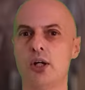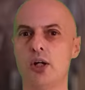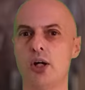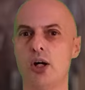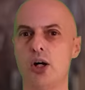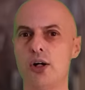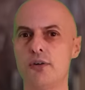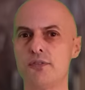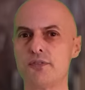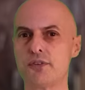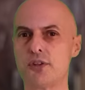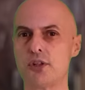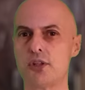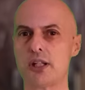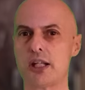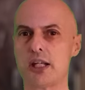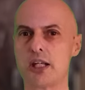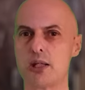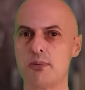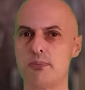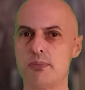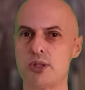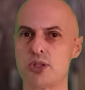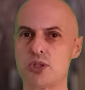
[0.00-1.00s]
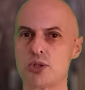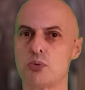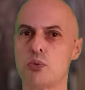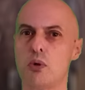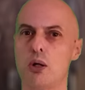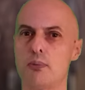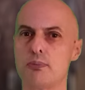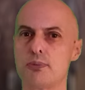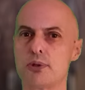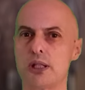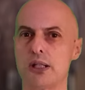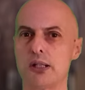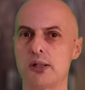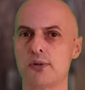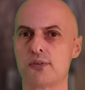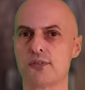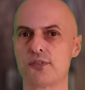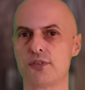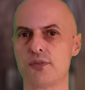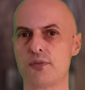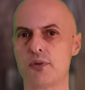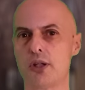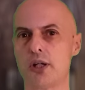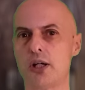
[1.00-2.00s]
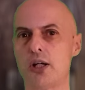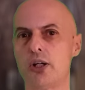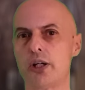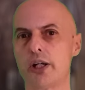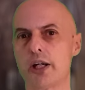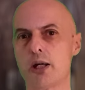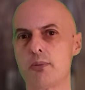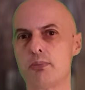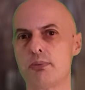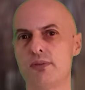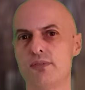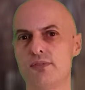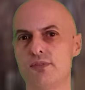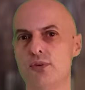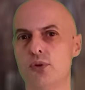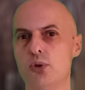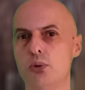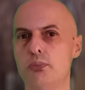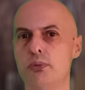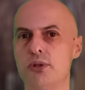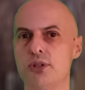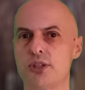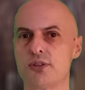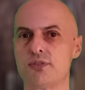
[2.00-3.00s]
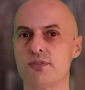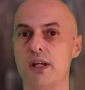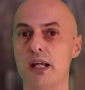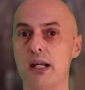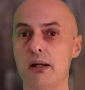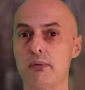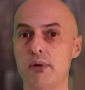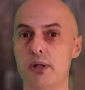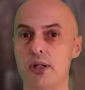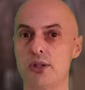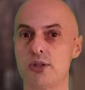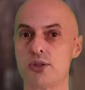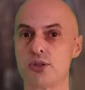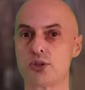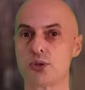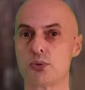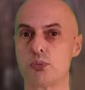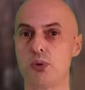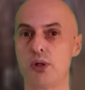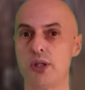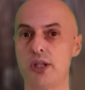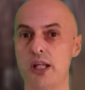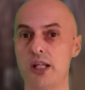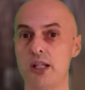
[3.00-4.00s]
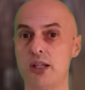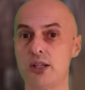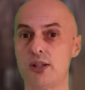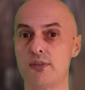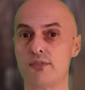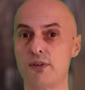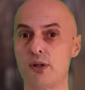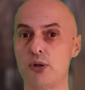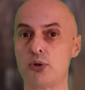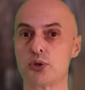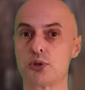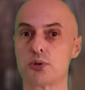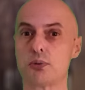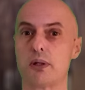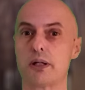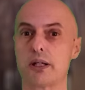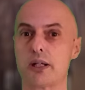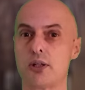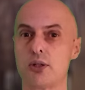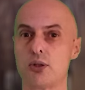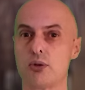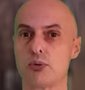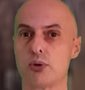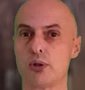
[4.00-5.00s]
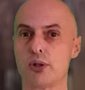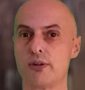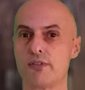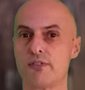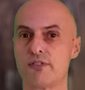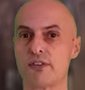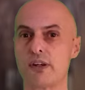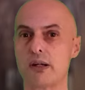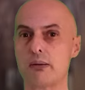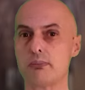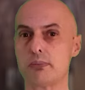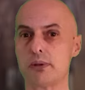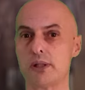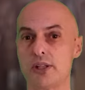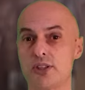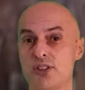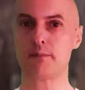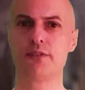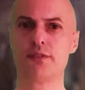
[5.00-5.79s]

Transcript: Often they can be swapped out from the higher performance variants within the Volkswagen Group families.